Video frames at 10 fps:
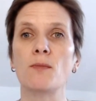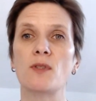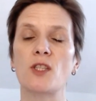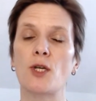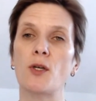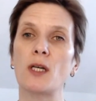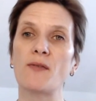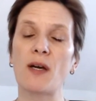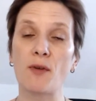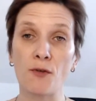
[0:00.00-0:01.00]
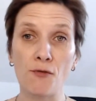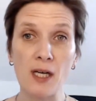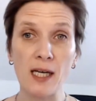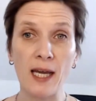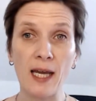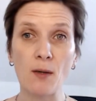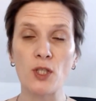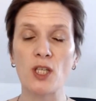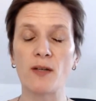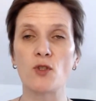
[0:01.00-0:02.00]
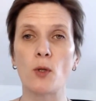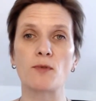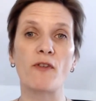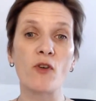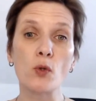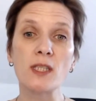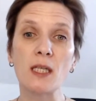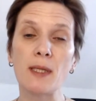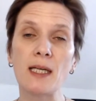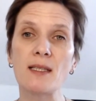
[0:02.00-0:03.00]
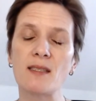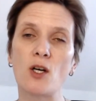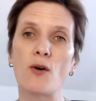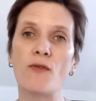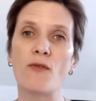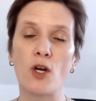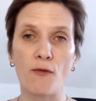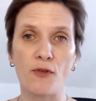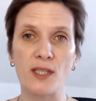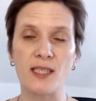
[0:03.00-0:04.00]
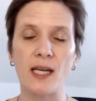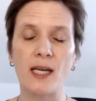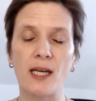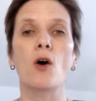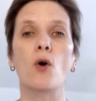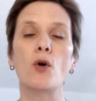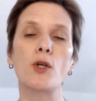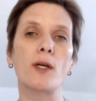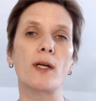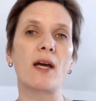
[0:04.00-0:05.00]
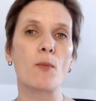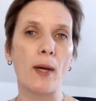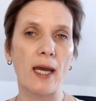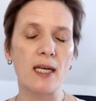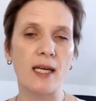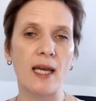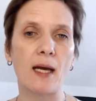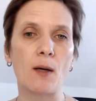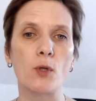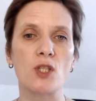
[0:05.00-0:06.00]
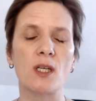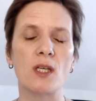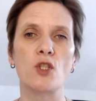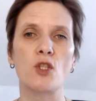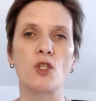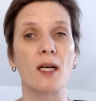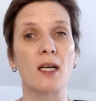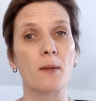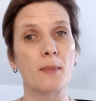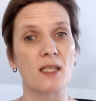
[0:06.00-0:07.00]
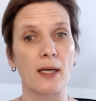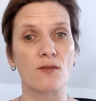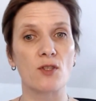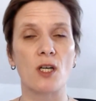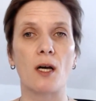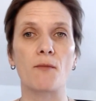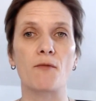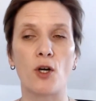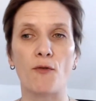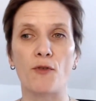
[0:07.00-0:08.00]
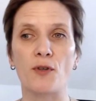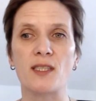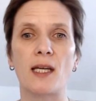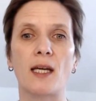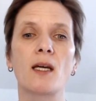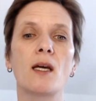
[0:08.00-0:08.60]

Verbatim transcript: So you can either have a free account, which gives you up to forty minutes of conferencing, or you can have a paid account, which gives you an unlimited amount of time for conferencing.